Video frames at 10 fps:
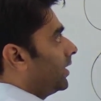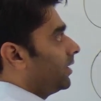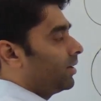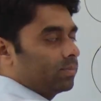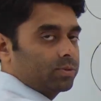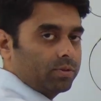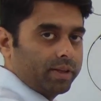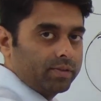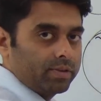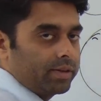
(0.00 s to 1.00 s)
in terms of
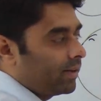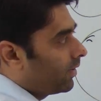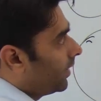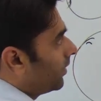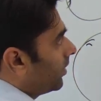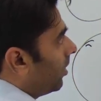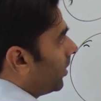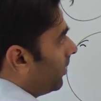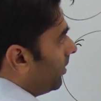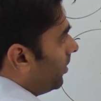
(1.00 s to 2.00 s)
density and radius. How
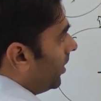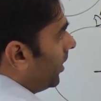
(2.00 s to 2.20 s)
can we do it?